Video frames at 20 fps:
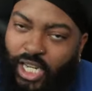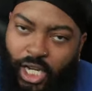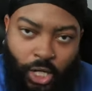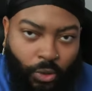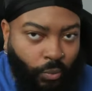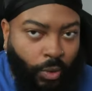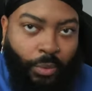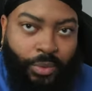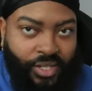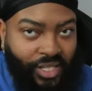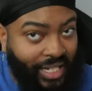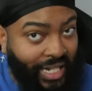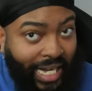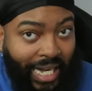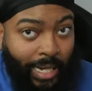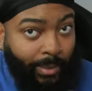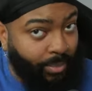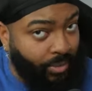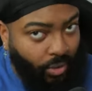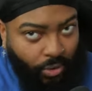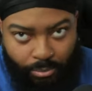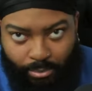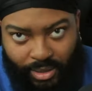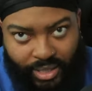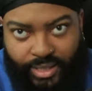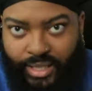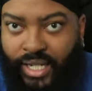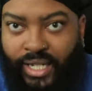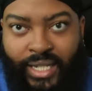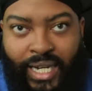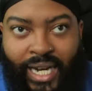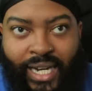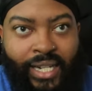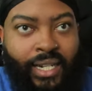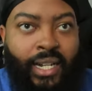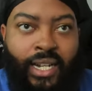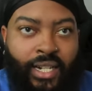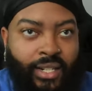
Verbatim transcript: what was going to happen on Monday night.